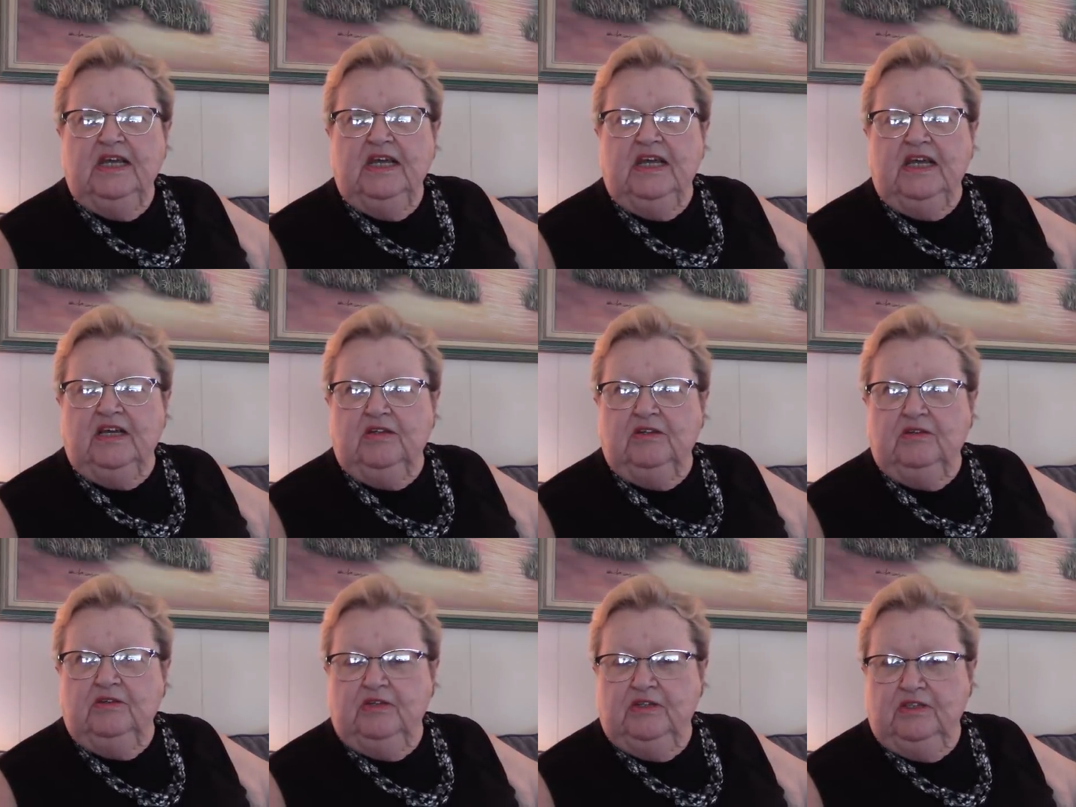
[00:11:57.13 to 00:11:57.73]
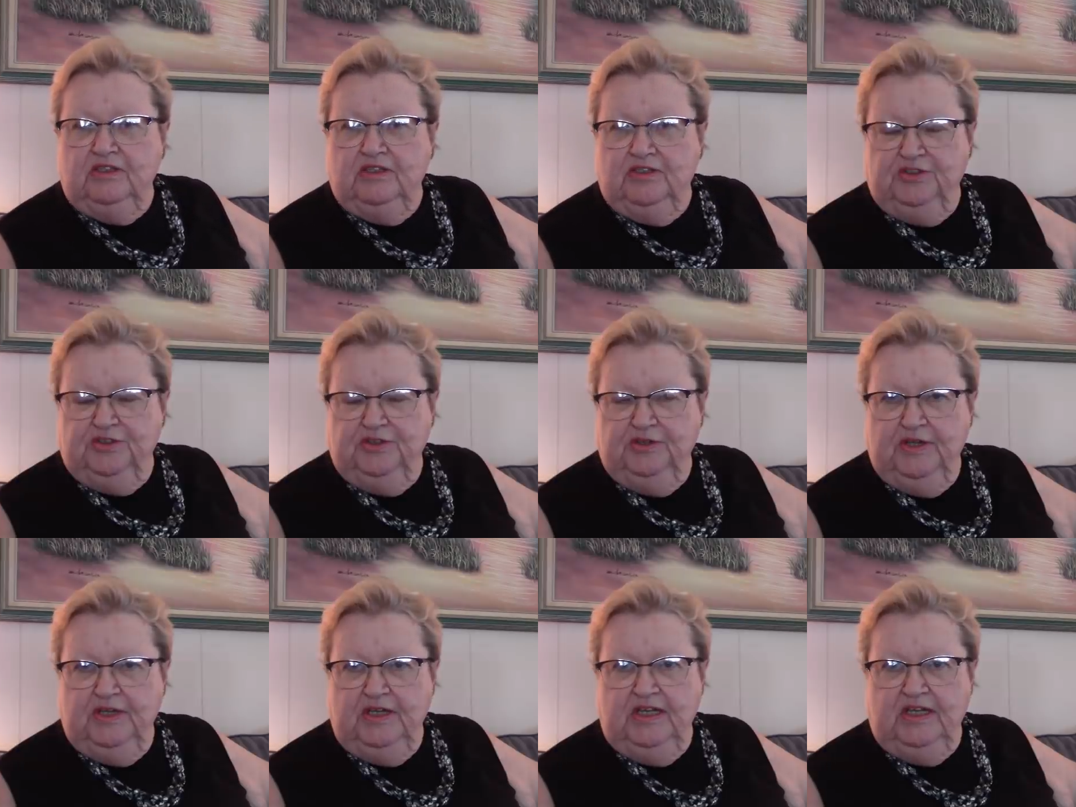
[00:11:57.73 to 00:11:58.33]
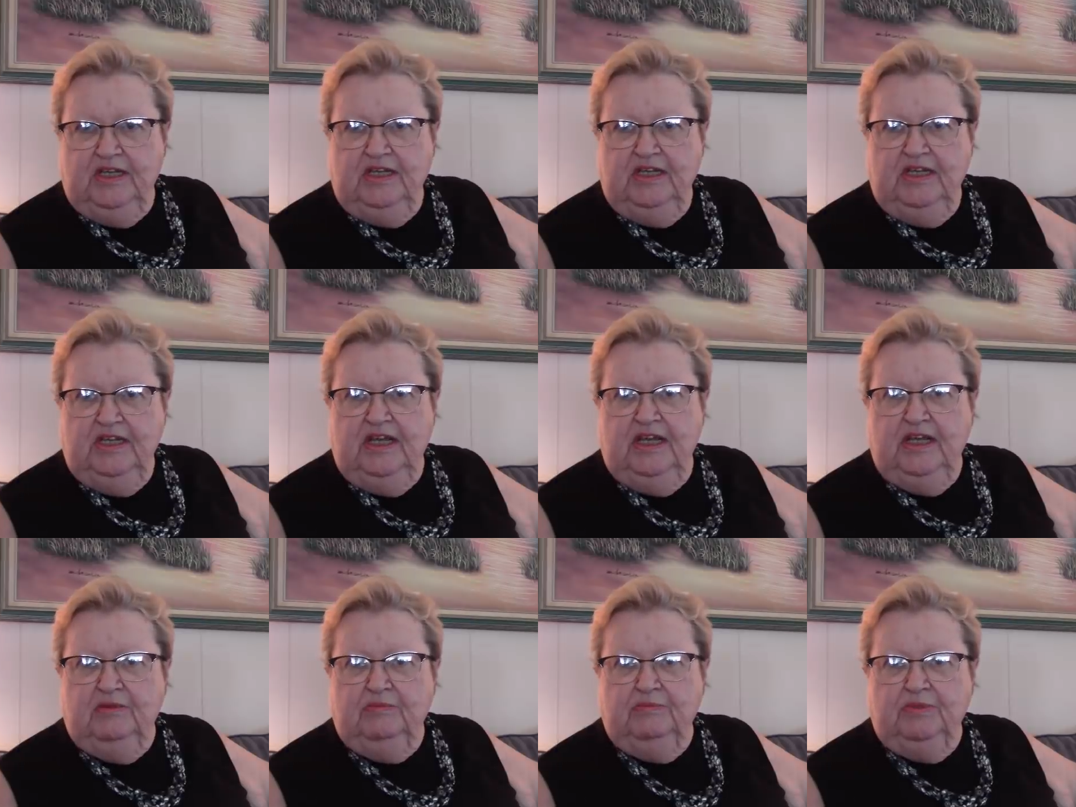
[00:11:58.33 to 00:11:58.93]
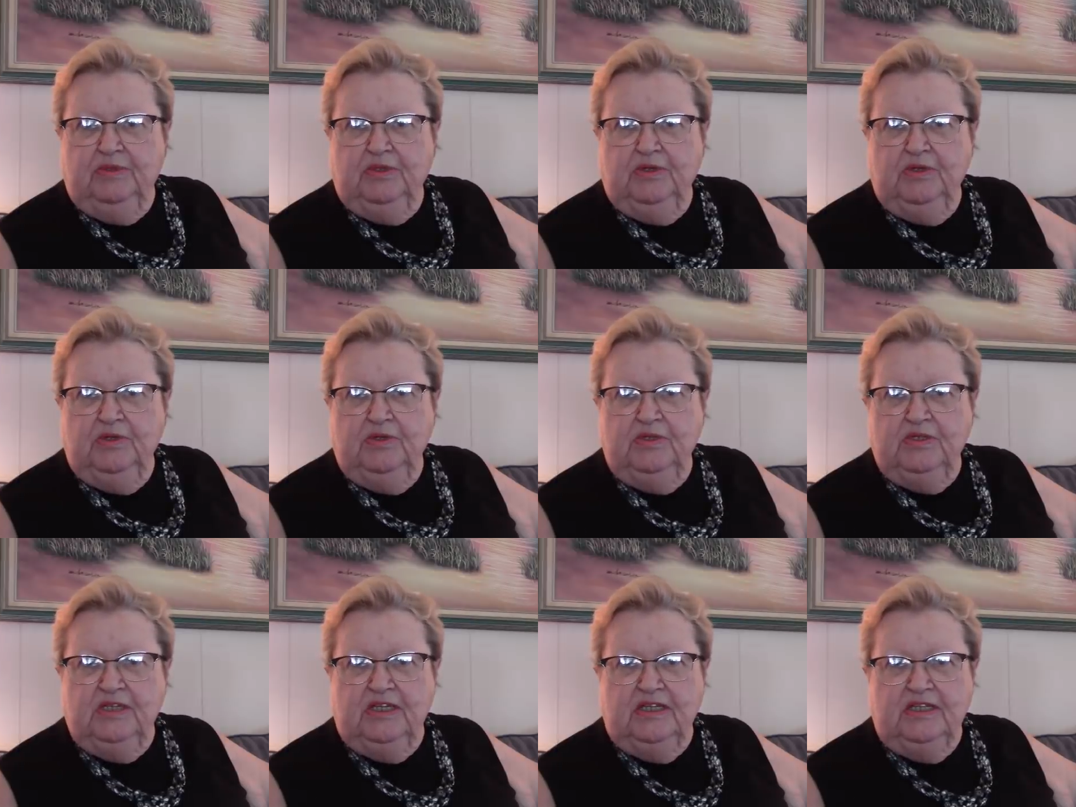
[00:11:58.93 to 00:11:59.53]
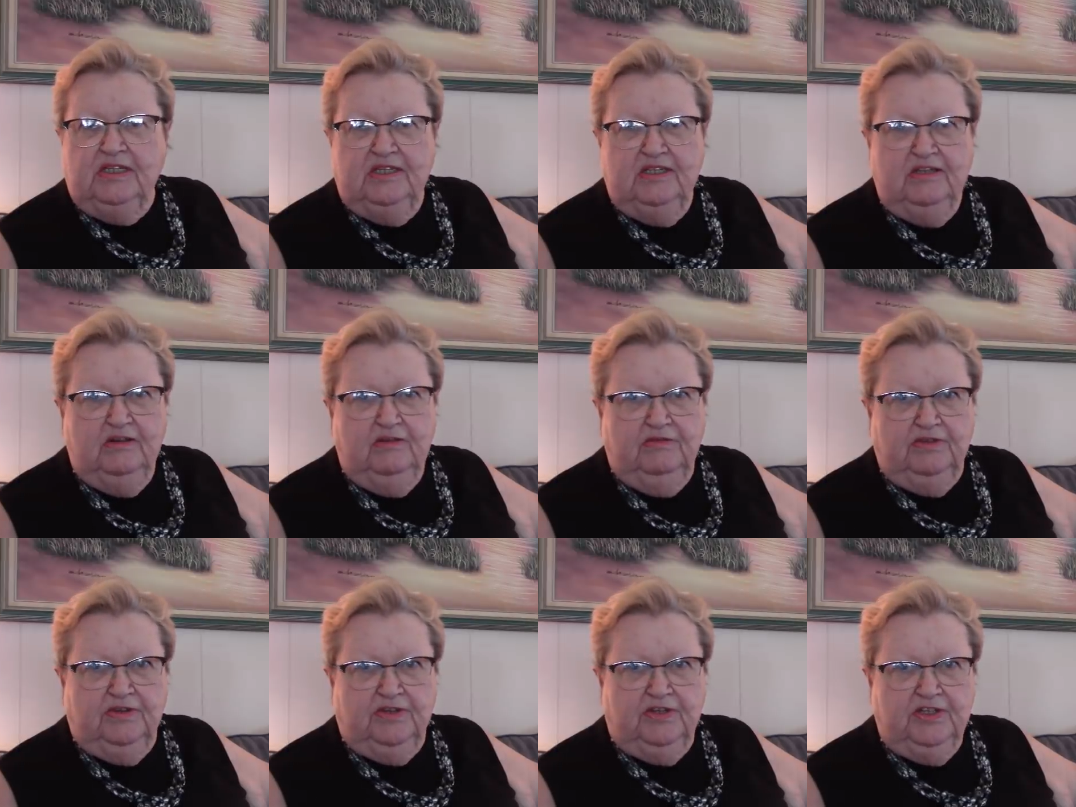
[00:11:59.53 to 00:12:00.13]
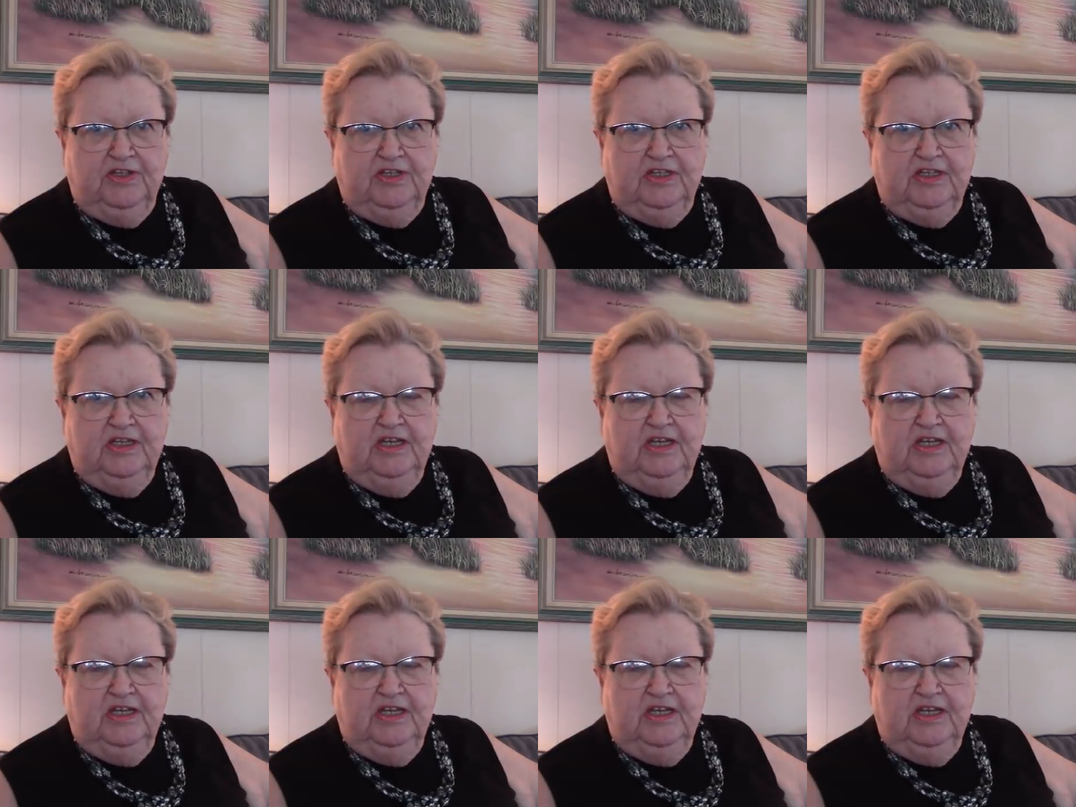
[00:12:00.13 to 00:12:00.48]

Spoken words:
including the tree, in blues and silvers,